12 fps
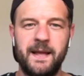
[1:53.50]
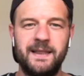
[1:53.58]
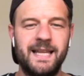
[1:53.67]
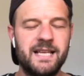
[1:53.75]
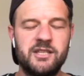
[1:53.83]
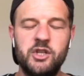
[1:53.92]

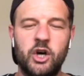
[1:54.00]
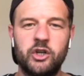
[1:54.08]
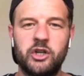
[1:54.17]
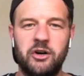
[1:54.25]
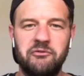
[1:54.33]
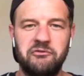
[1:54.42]
Let's
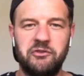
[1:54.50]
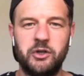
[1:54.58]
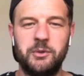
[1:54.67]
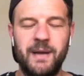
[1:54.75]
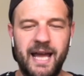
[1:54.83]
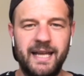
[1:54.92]
not
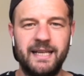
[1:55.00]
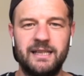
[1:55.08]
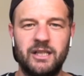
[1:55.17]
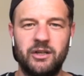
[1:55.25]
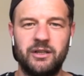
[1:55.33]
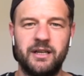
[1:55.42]
conform any
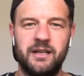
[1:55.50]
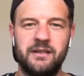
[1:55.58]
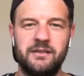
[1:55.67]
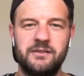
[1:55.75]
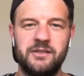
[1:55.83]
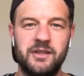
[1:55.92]
longer
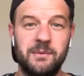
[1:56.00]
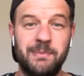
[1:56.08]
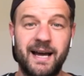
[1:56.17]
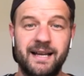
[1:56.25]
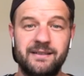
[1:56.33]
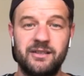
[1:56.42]
to the
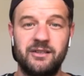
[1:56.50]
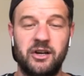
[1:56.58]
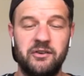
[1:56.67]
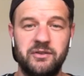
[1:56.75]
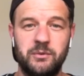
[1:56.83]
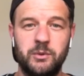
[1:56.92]
pattern
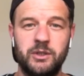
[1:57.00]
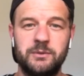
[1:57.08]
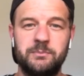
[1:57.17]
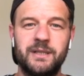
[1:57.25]
of the world,